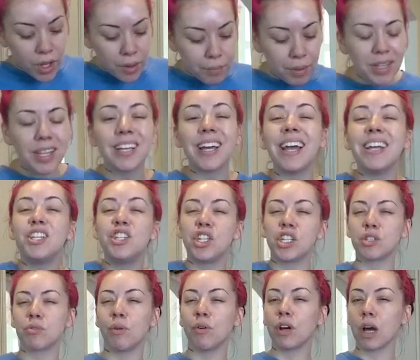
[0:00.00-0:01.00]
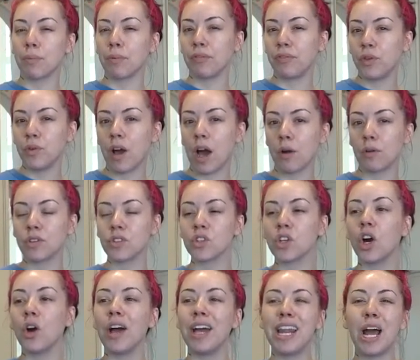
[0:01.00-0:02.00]
But like, I just woke up a few hours
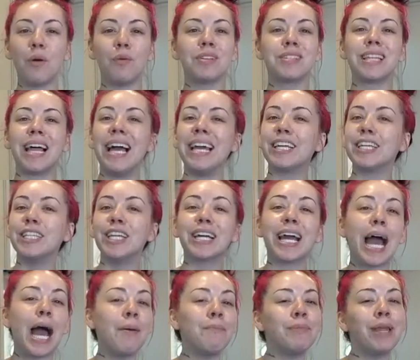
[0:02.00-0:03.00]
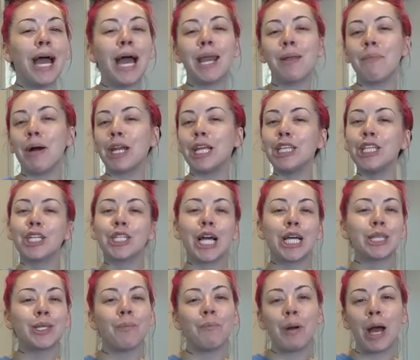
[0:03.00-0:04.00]
ago and I was like, look, I'm not about to look
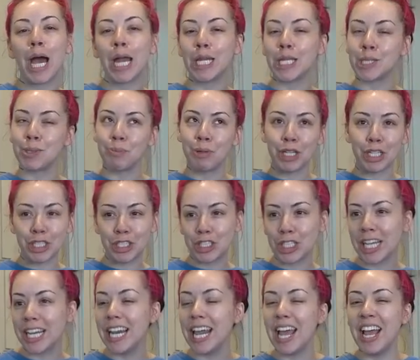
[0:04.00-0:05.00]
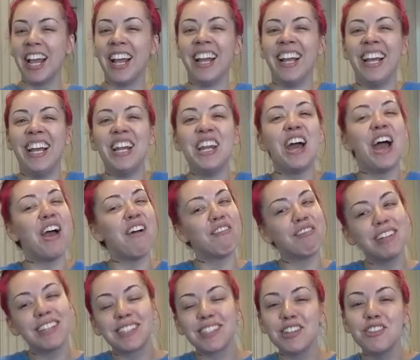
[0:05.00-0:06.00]
like the baddest bitch in
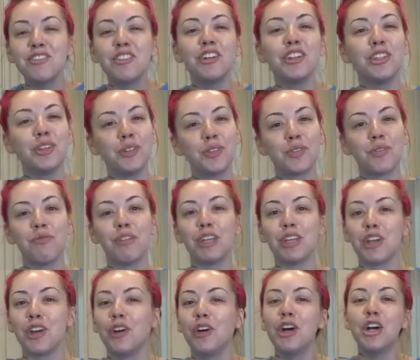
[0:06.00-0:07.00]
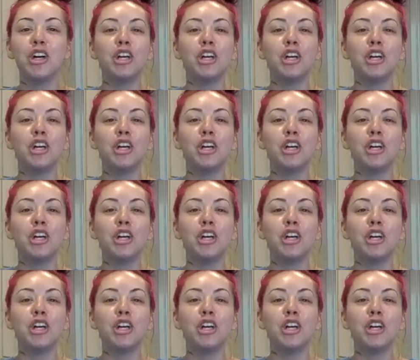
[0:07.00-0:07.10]
every single YouTube video.